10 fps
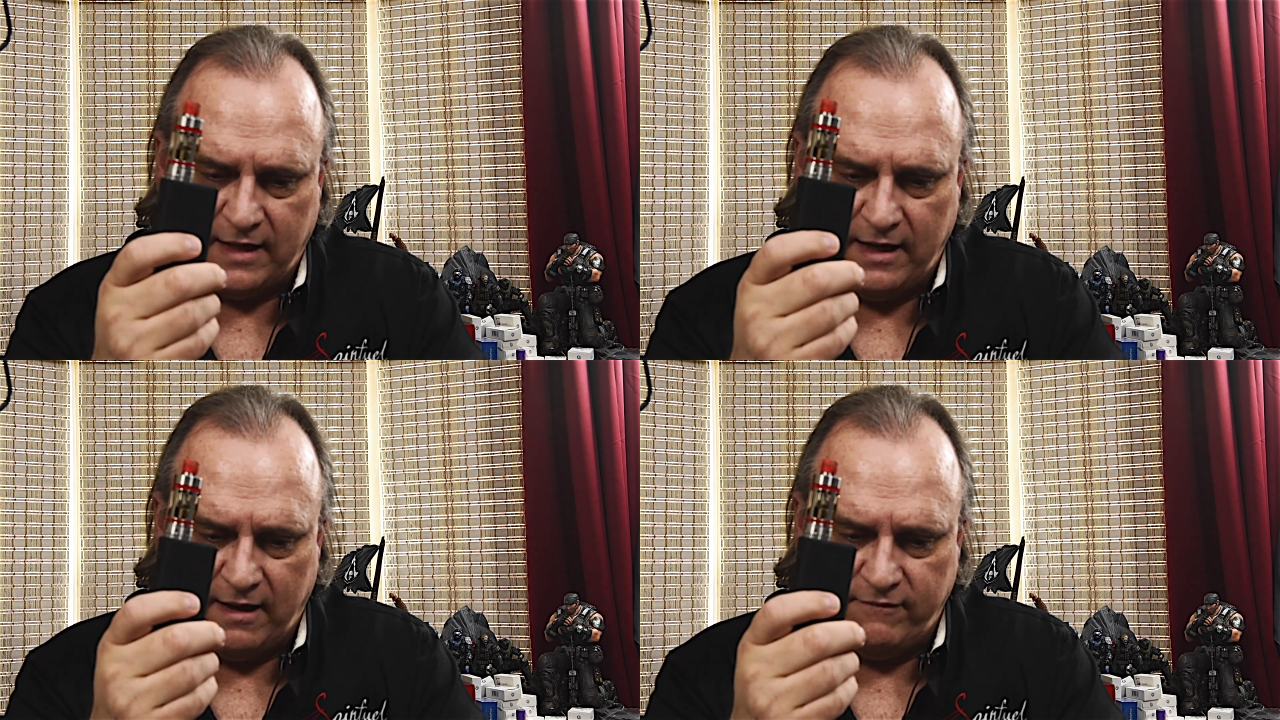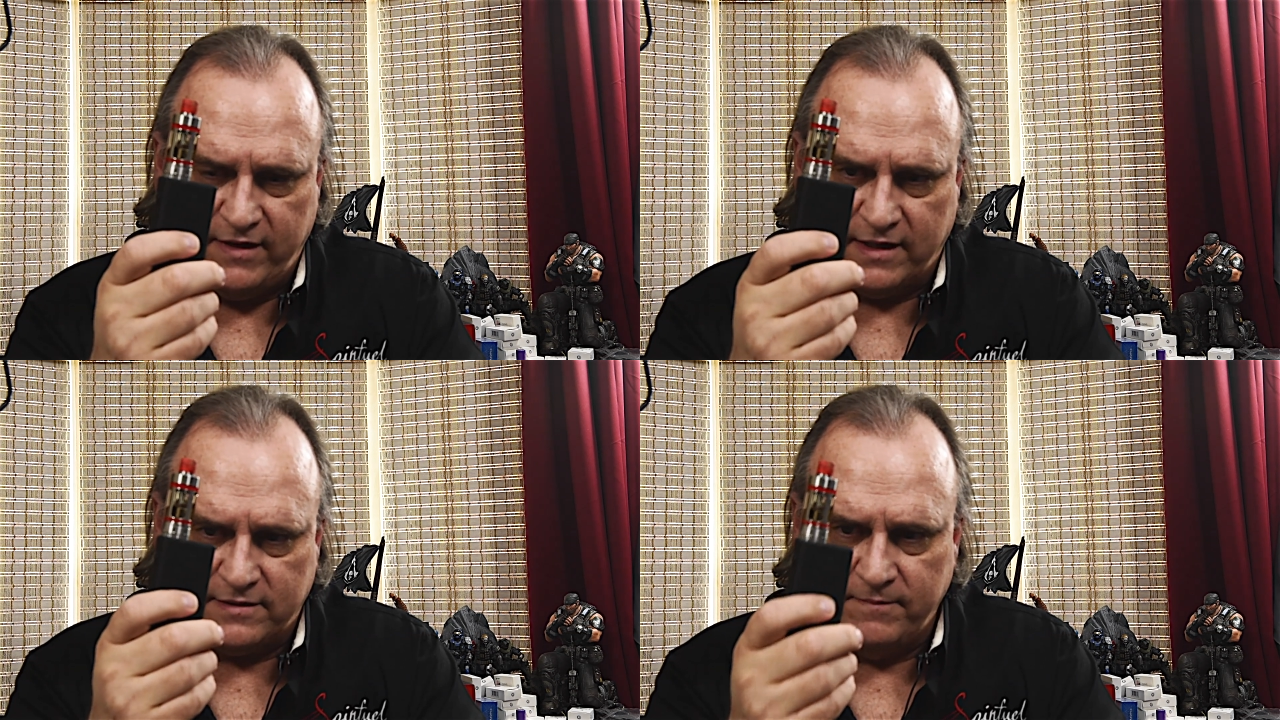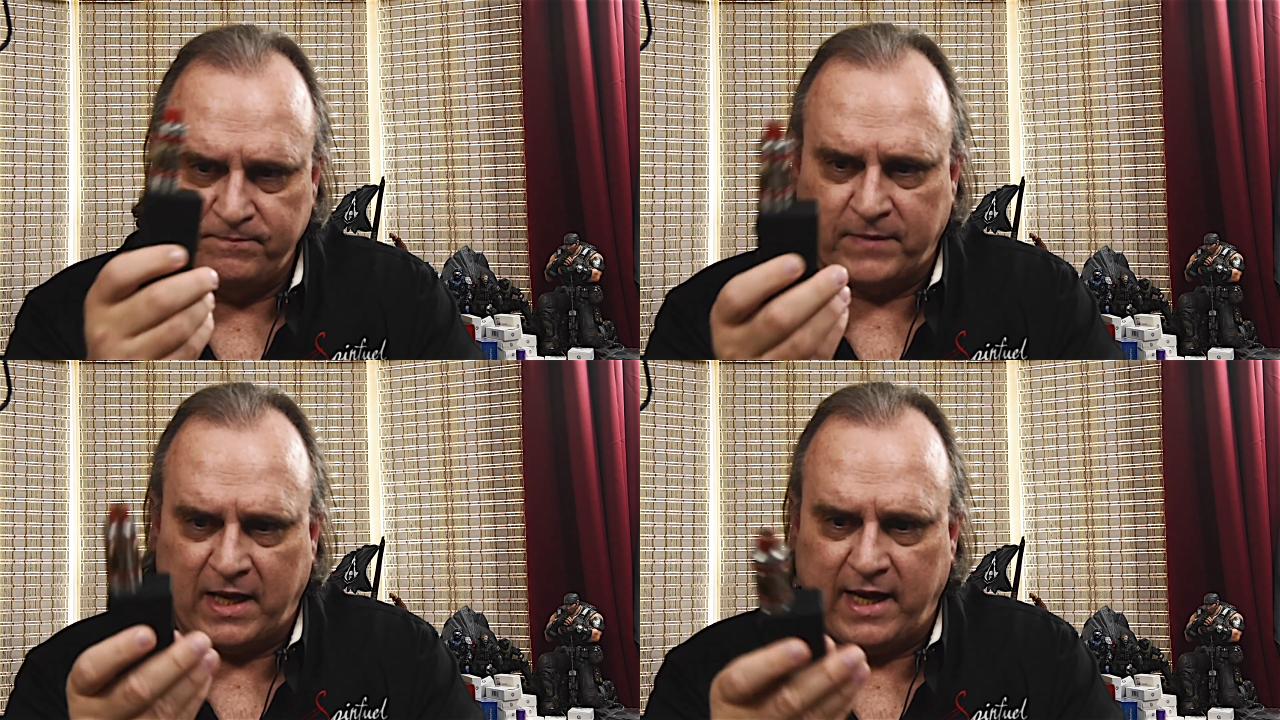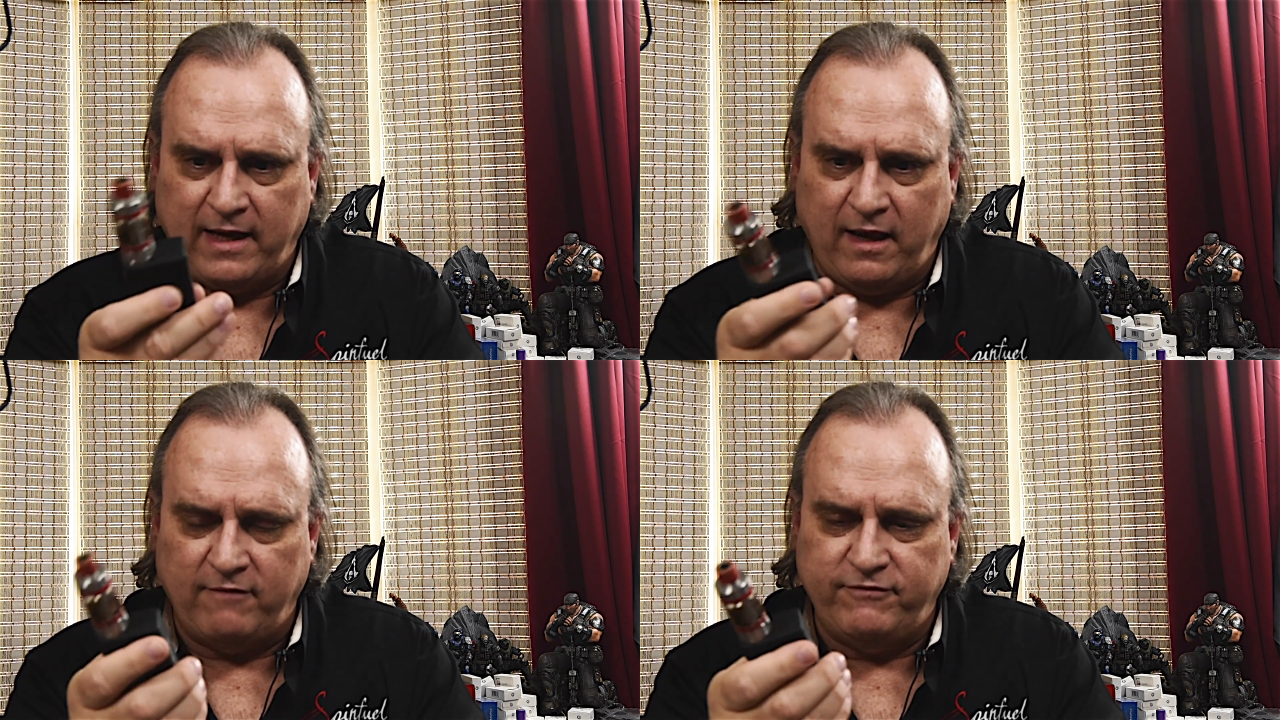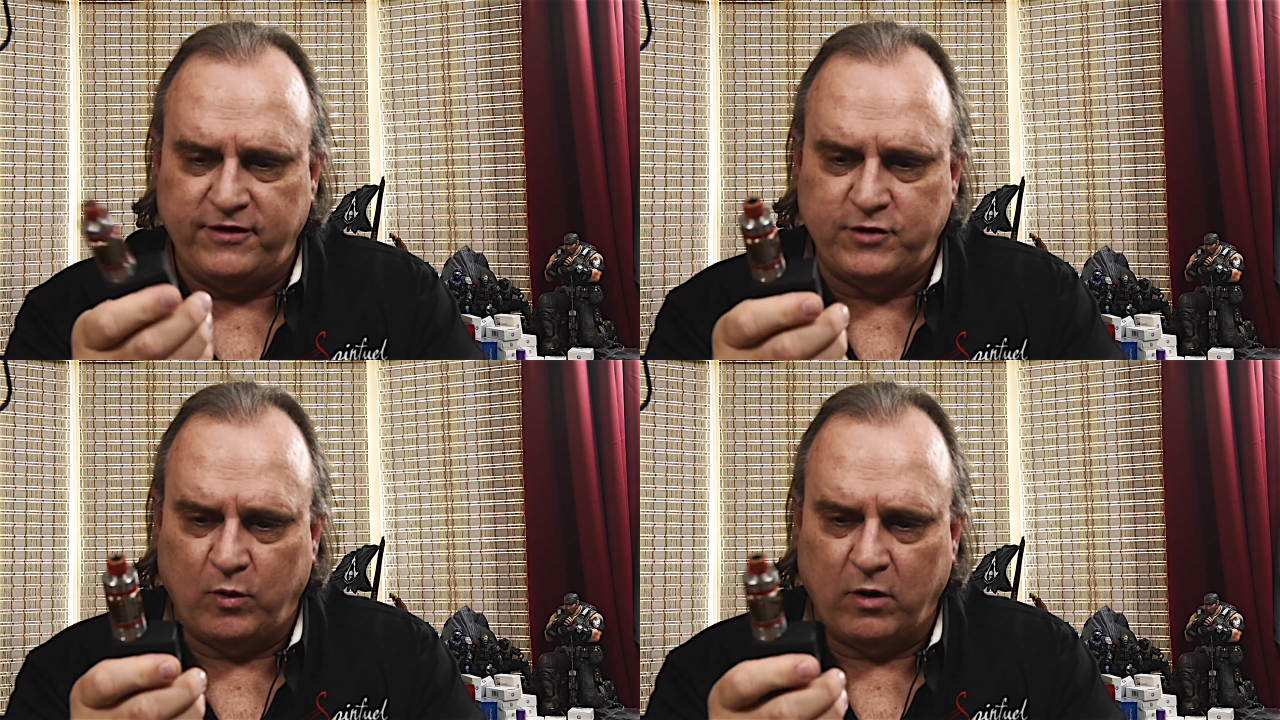I love this. I love
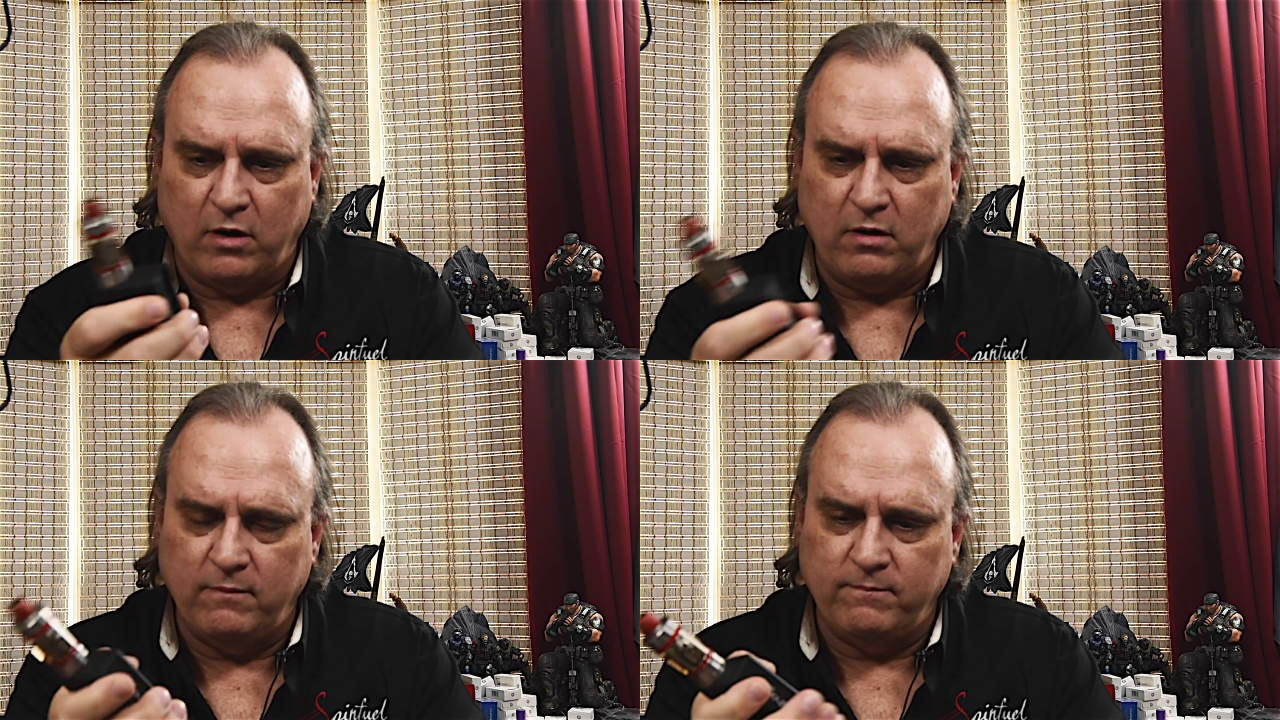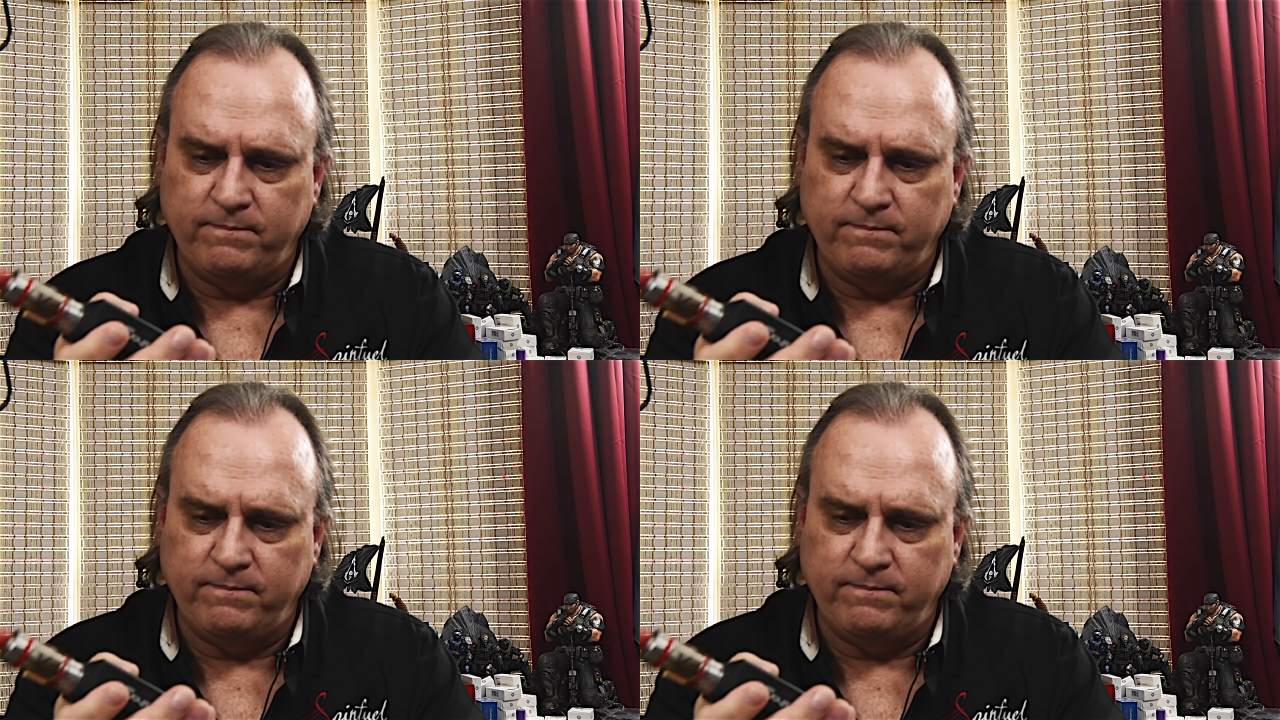the door,